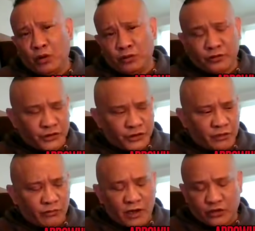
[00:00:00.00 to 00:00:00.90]
Bolton, your
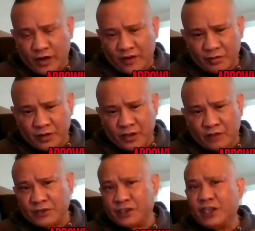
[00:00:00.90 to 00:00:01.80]
second-round draft pick,
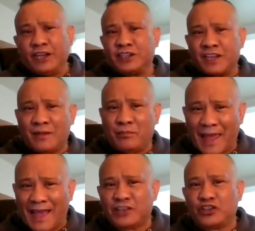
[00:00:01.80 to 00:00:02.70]
obviously he doesn't have
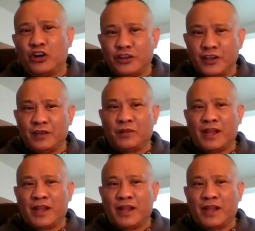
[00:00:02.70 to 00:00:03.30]
pads on yet,